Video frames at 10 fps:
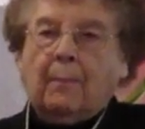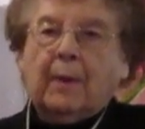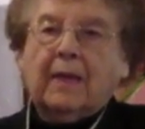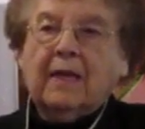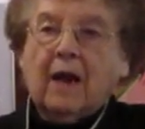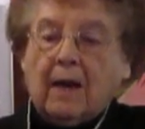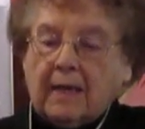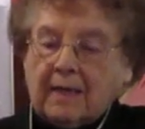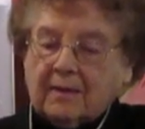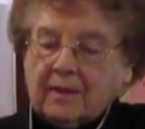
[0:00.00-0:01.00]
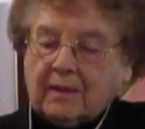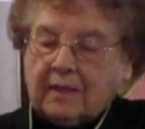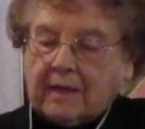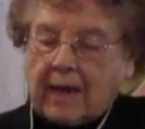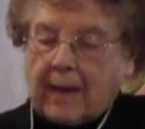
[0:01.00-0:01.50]
But in our lesson
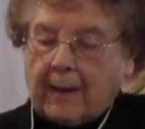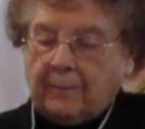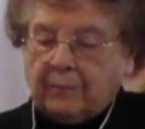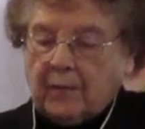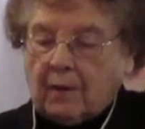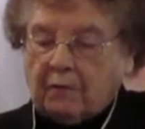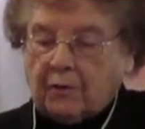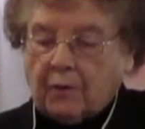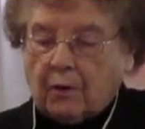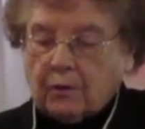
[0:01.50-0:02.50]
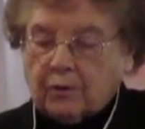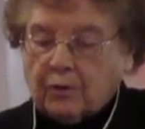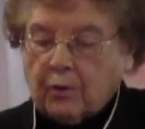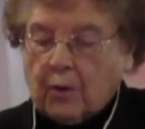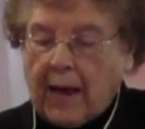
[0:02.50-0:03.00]
today, for
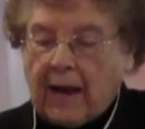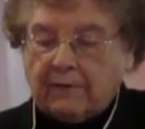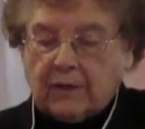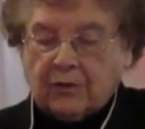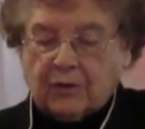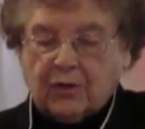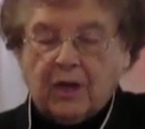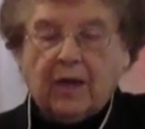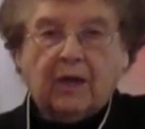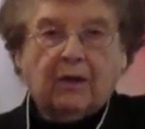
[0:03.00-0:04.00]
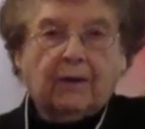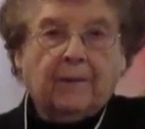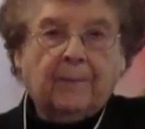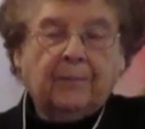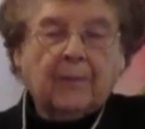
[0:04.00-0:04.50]
those who have ears to
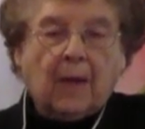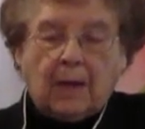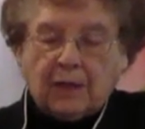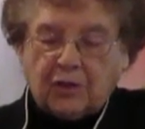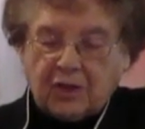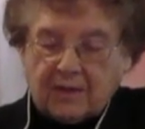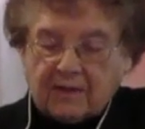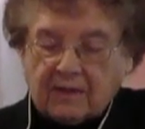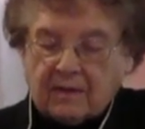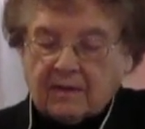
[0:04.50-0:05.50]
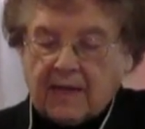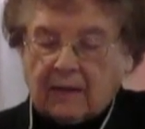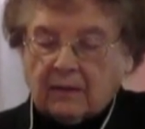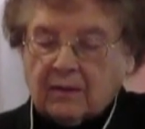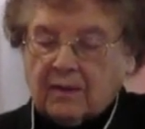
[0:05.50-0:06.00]
hear, Jesus
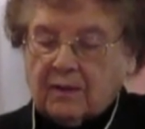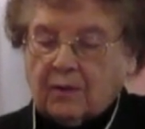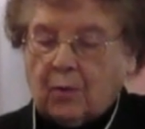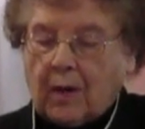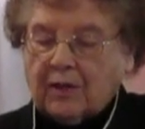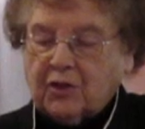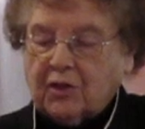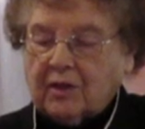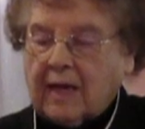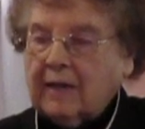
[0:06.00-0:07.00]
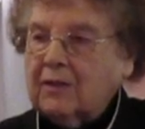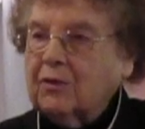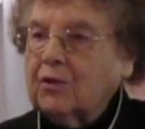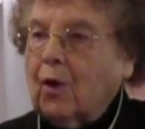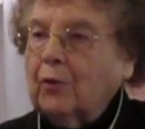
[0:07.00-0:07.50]
settles this question, and in
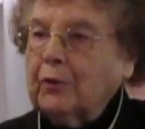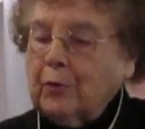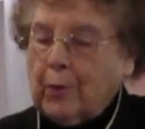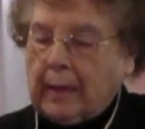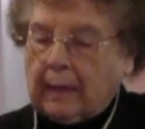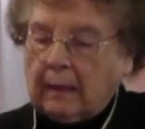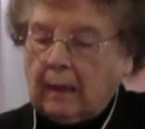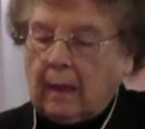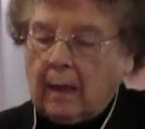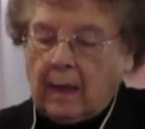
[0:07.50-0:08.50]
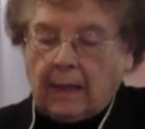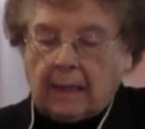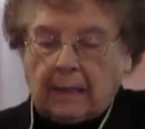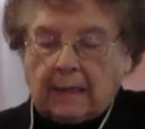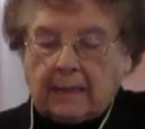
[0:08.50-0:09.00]
so doing,
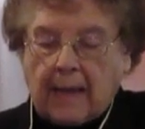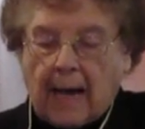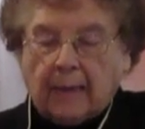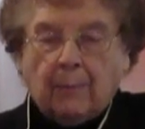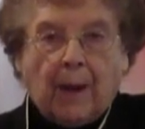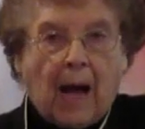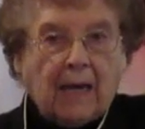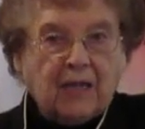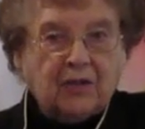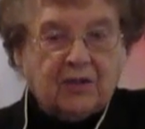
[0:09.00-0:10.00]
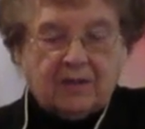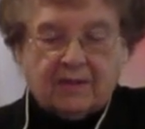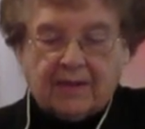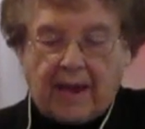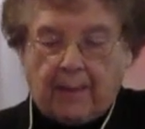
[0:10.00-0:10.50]
he did not abolish the
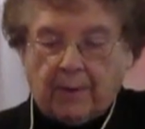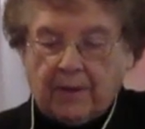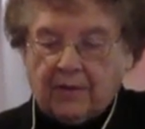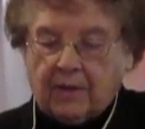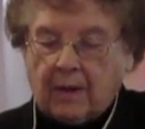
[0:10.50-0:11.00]
Sabbath.